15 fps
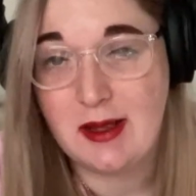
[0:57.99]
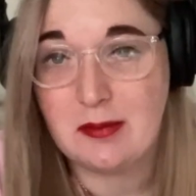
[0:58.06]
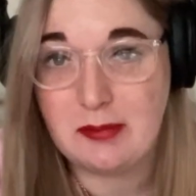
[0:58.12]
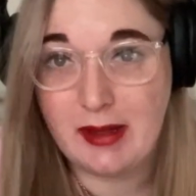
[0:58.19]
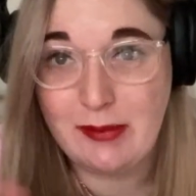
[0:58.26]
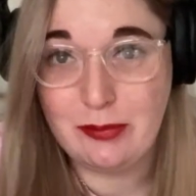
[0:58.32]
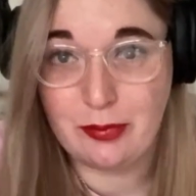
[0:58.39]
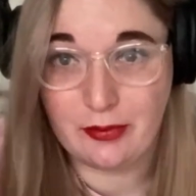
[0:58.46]

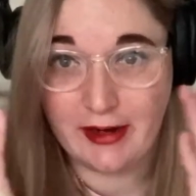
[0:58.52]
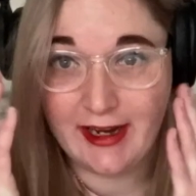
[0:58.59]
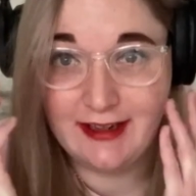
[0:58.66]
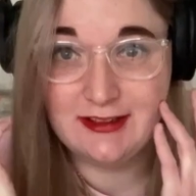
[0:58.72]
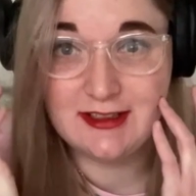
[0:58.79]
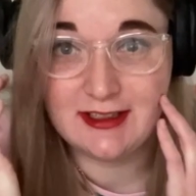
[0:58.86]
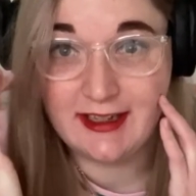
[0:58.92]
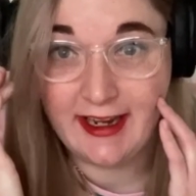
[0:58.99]
My brain
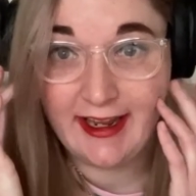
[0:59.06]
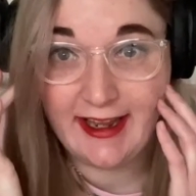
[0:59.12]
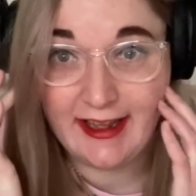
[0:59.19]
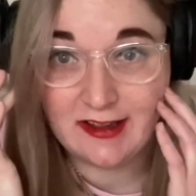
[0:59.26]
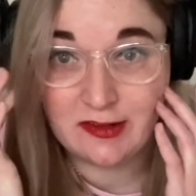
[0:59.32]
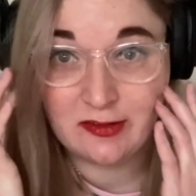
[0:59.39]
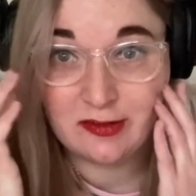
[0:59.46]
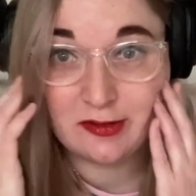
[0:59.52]
today
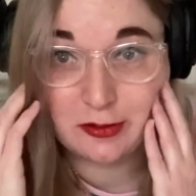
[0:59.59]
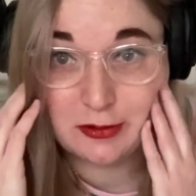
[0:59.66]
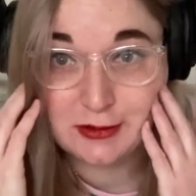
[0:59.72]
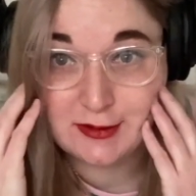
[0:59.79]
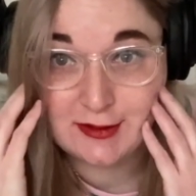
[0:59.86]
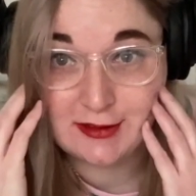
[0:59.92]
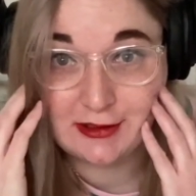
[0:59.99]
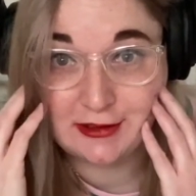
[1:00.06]
is so
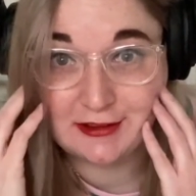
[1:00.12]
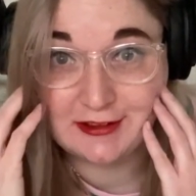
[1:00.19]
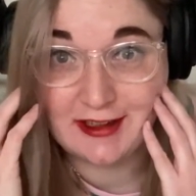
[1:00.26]
slow.